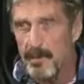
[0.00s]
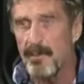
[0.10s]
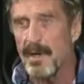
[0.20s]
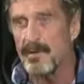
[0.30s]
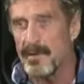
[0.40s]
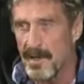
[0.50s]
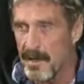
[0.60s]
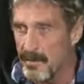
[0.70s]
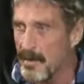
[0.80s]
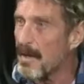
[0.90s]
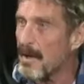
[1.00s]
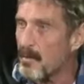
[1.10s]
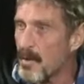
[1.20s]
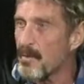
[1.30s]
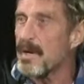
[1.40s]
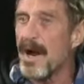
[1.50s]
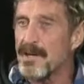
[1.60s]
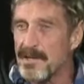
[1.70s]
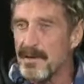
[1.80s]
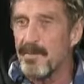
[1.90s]
with mental slavery, where we
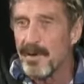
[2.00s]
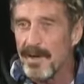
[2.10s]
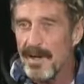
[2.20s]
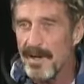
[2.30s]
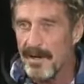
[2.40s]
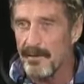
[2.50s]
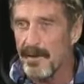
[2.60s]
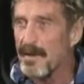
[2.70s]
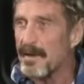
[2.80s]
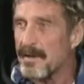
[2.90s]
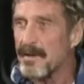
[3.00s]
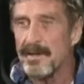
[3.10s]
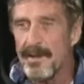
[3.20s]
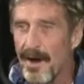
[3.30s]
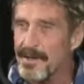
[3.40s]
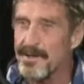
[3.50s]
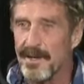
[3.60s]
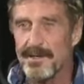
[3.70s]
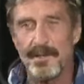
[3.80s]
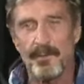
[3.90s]
actually believe the
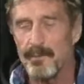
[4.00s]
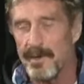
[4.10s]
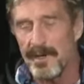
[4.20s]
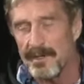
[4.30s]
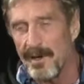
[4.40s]
nonsense that we're being